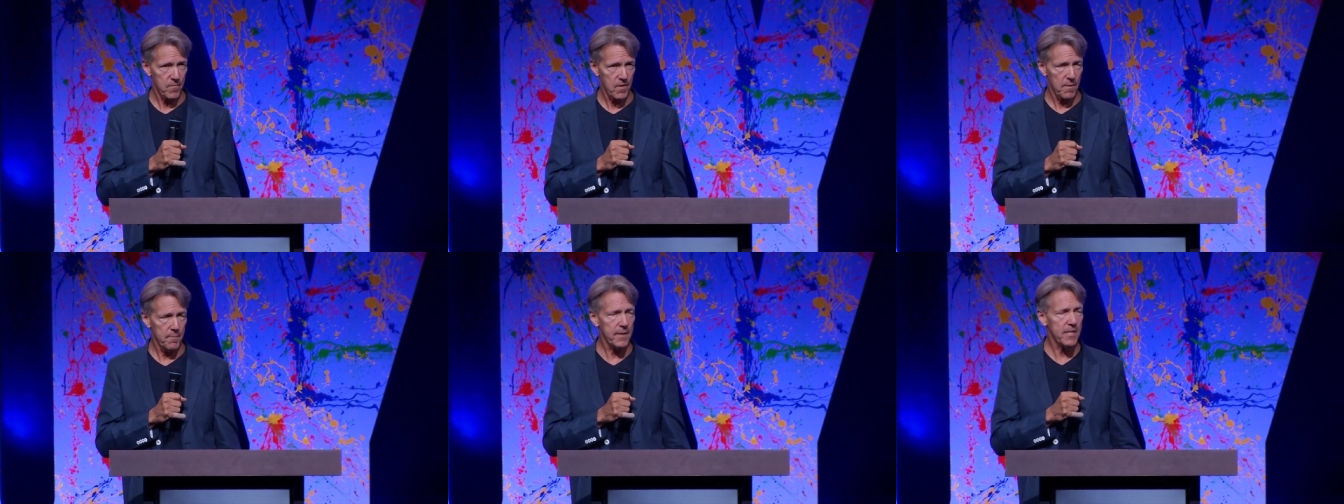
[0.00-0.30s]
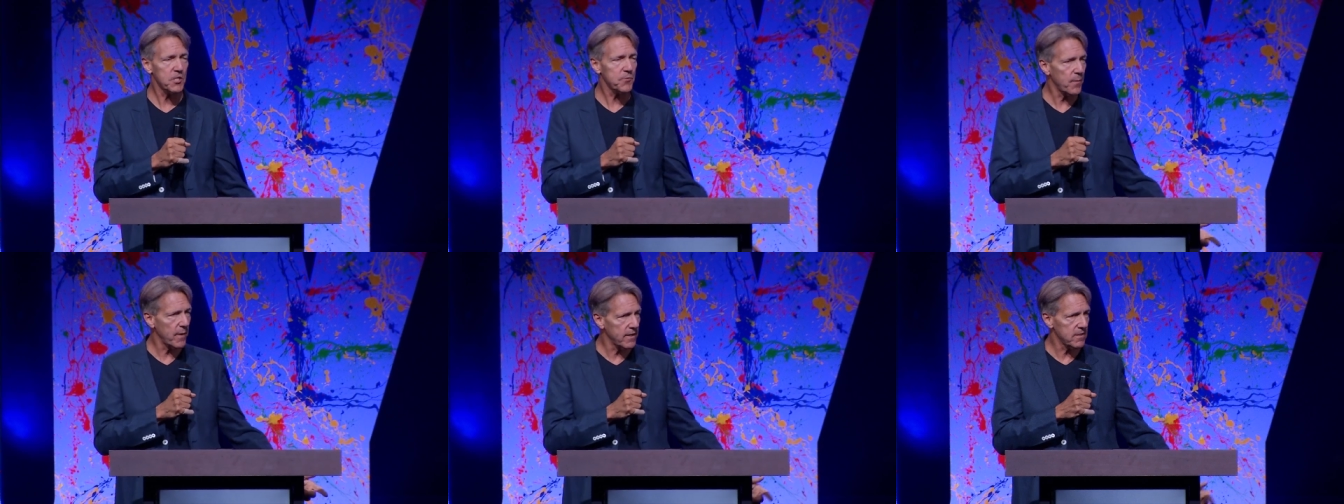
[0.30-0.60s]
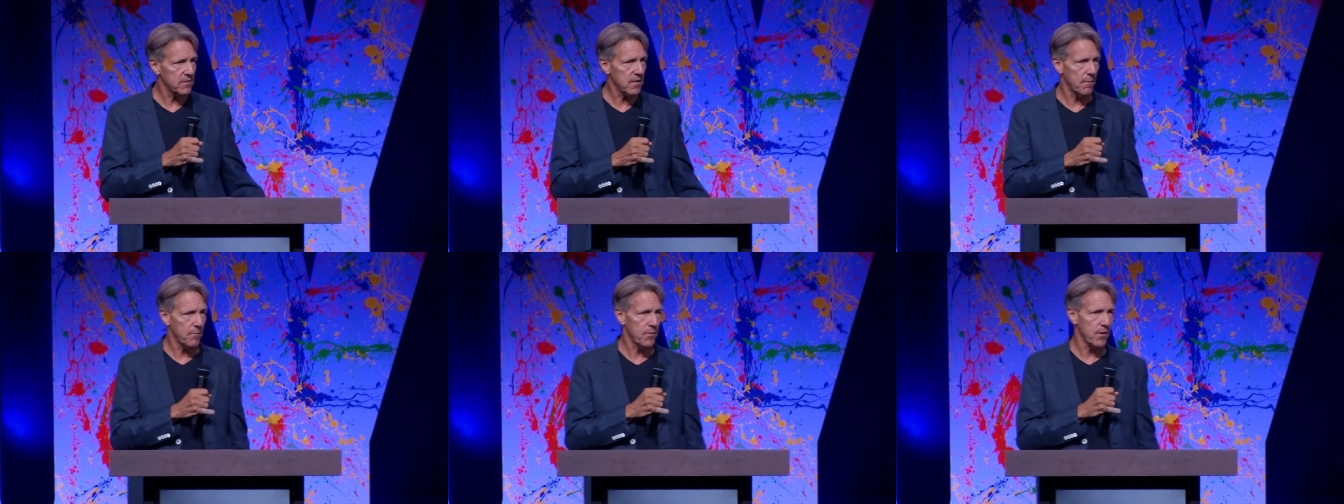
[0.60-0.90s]
Let me explain
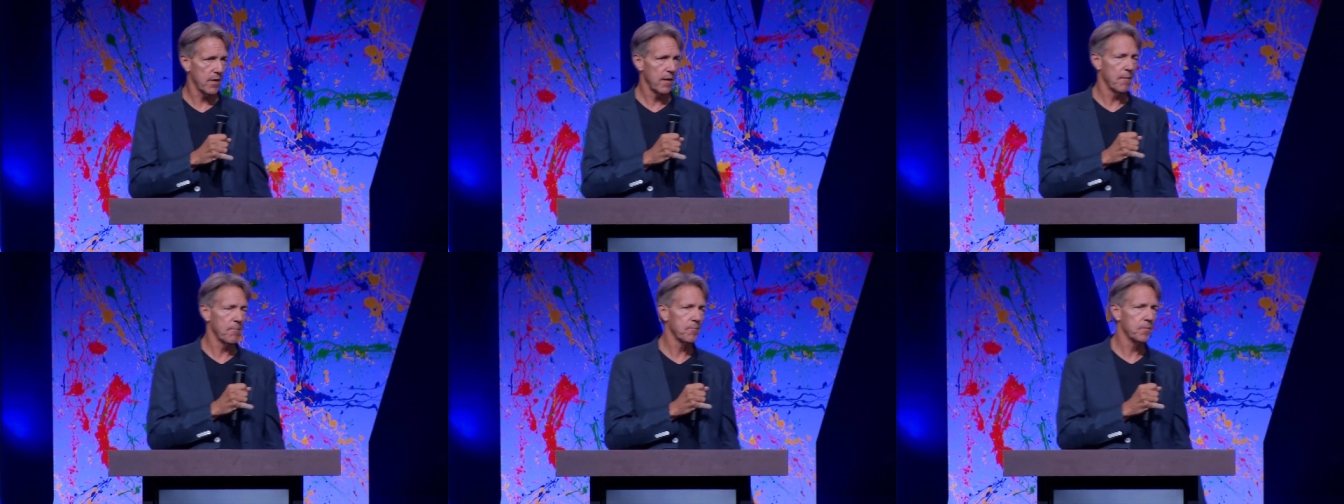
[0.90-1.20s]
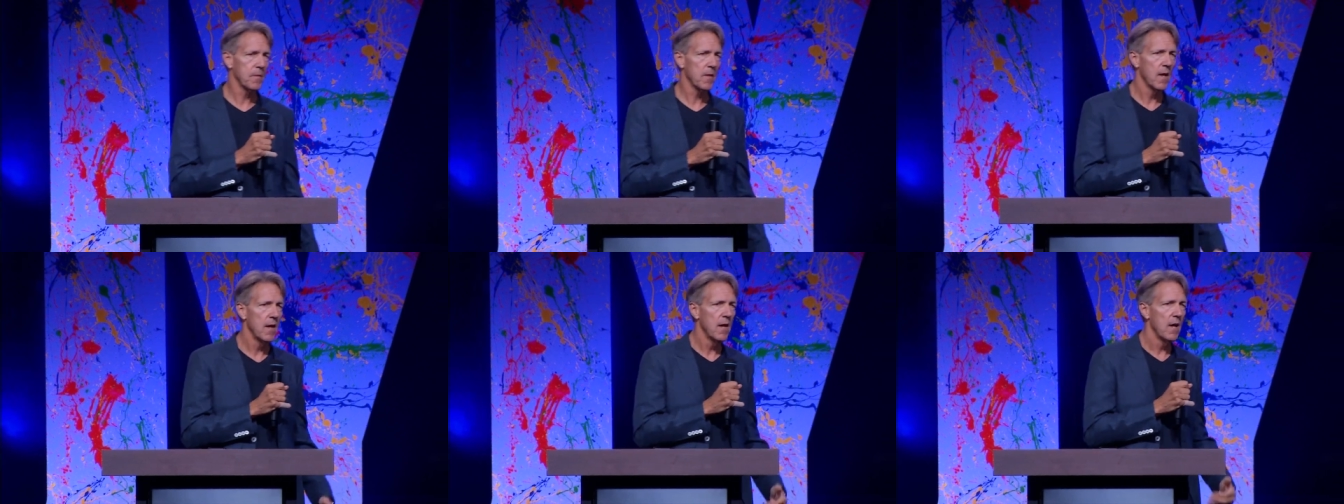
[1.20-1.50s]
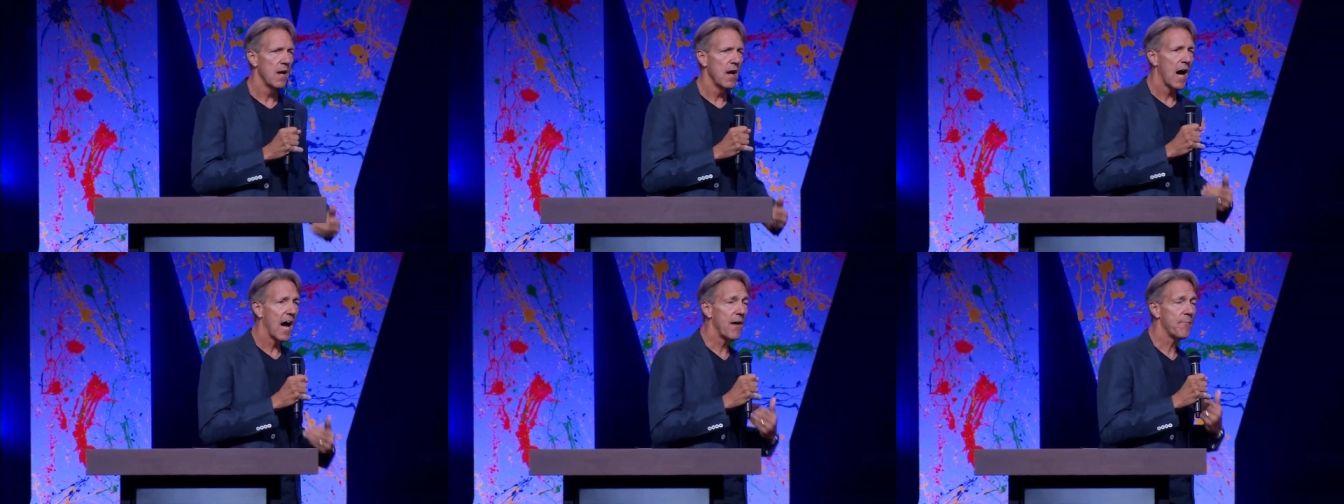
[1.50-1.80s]
something to you.
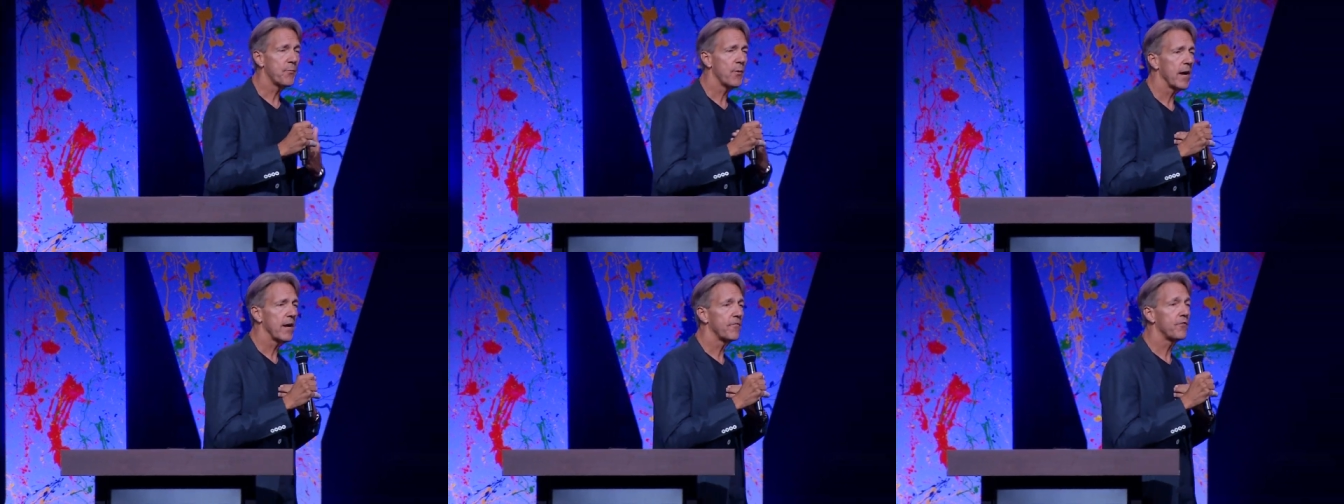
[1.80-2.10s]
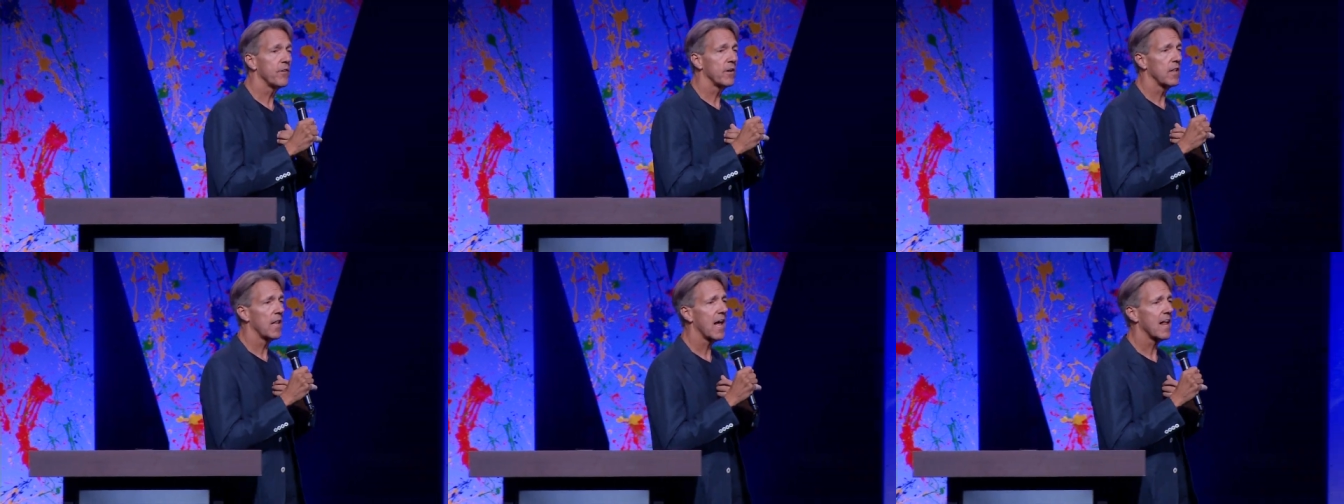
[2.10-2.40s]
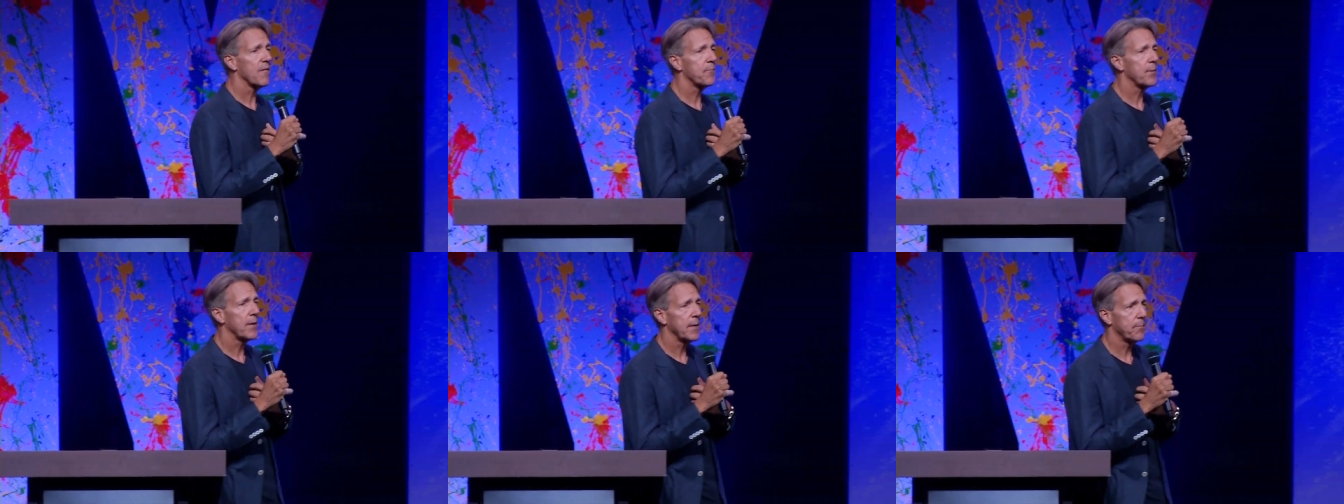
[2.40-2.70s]
I prayed for a
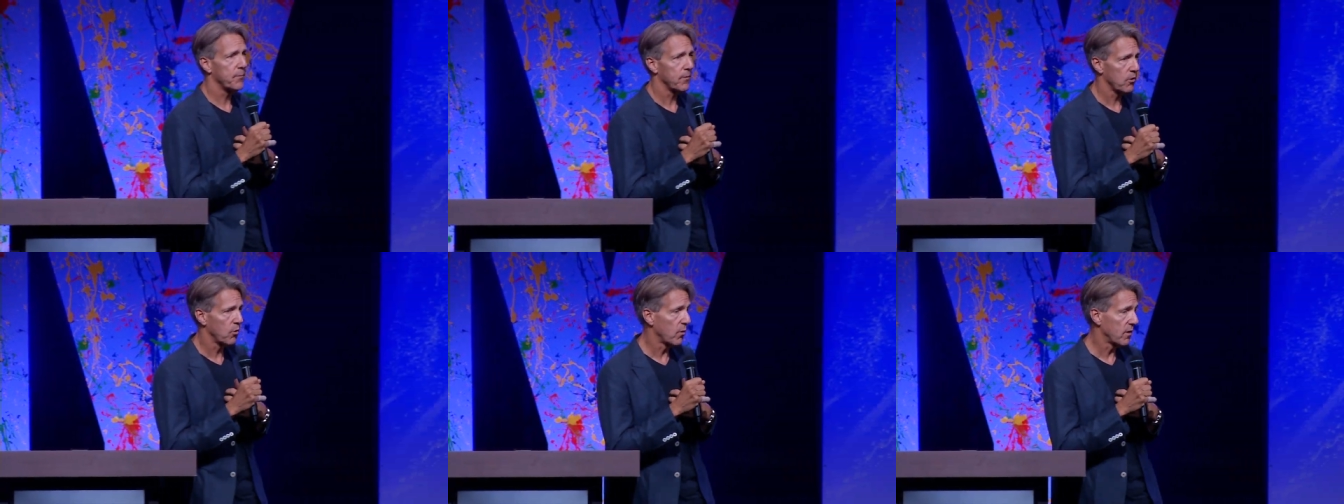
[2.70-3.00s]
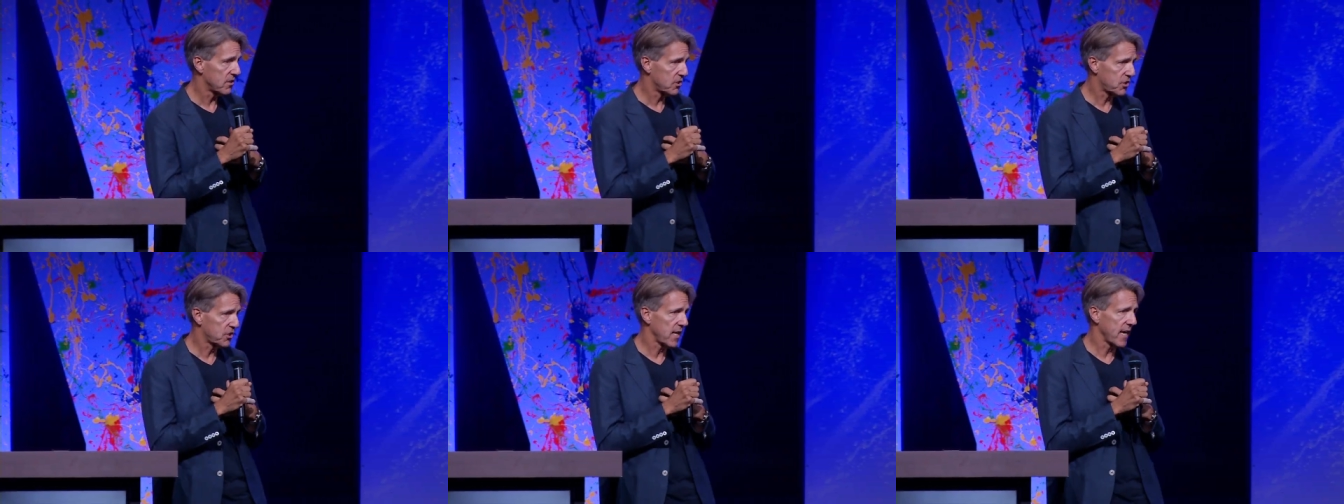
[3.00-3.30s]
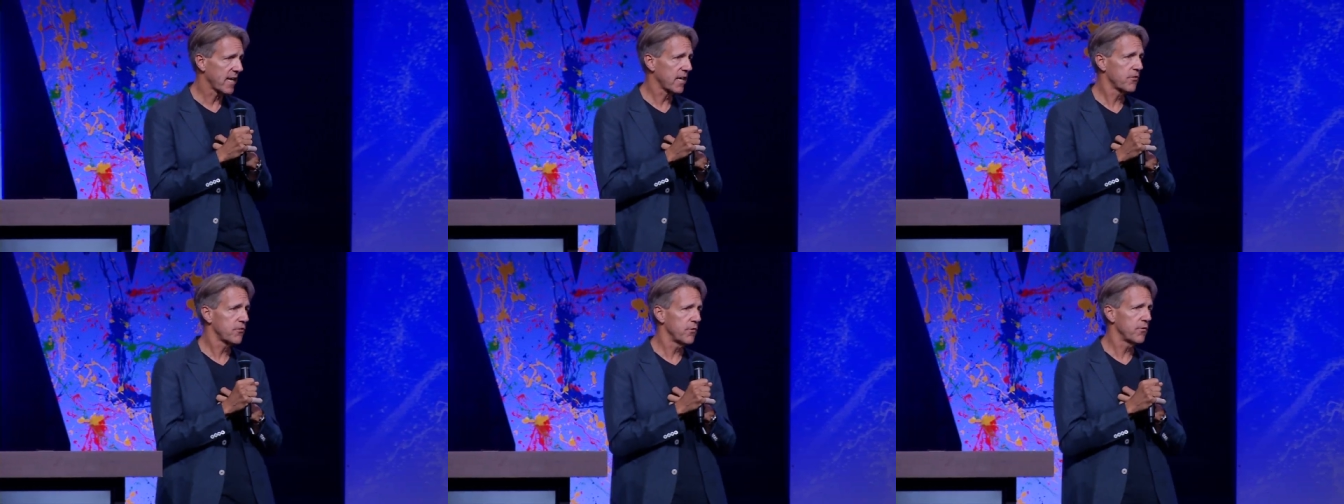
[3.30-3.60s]
lot of people who are
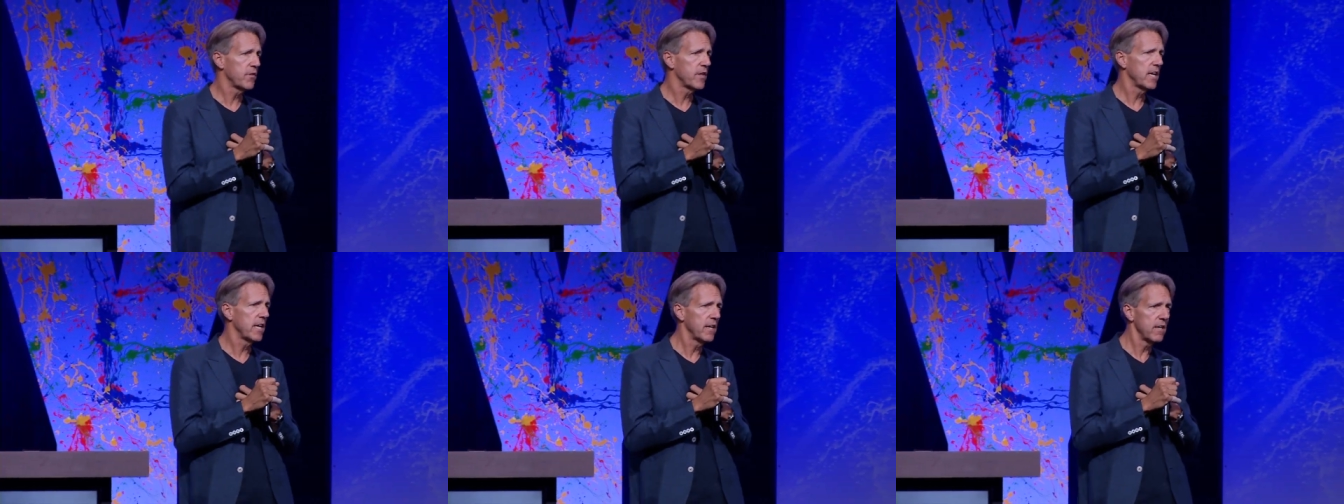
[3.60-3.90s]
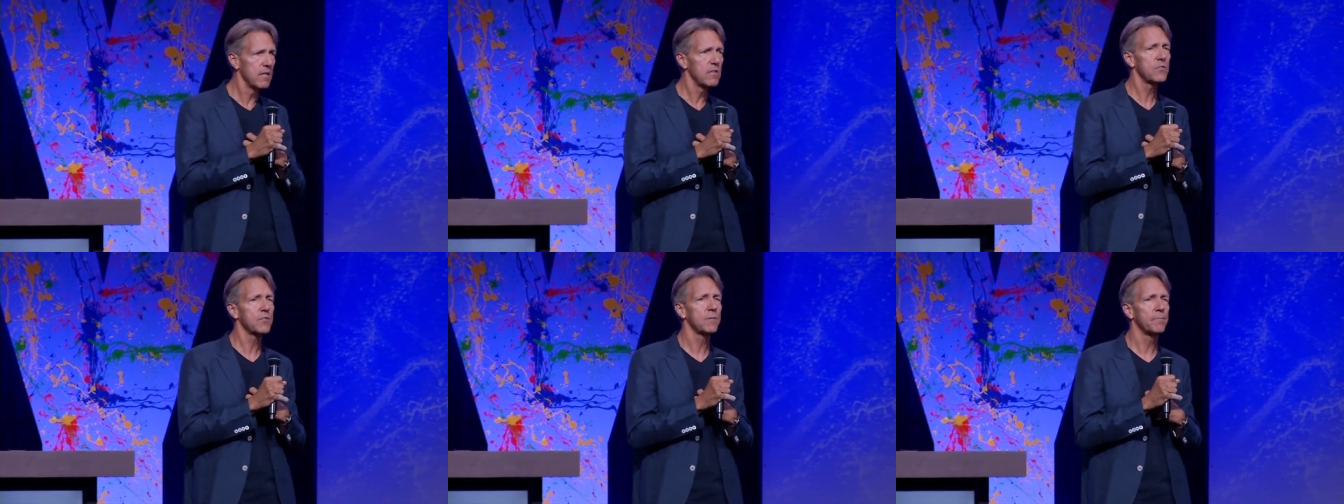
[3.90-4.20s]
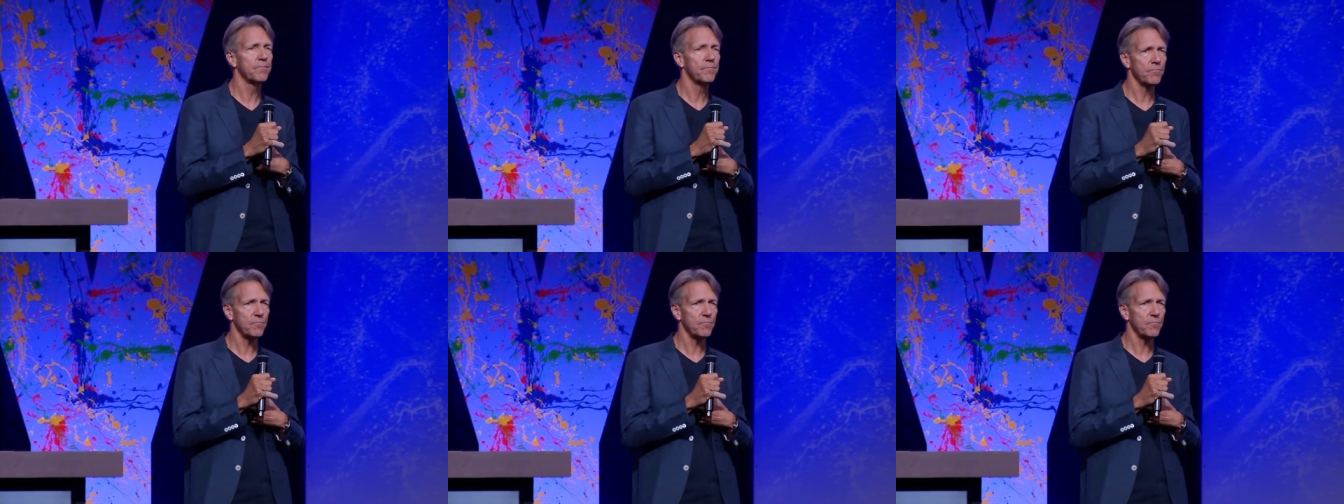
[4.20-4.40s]
sick through the years.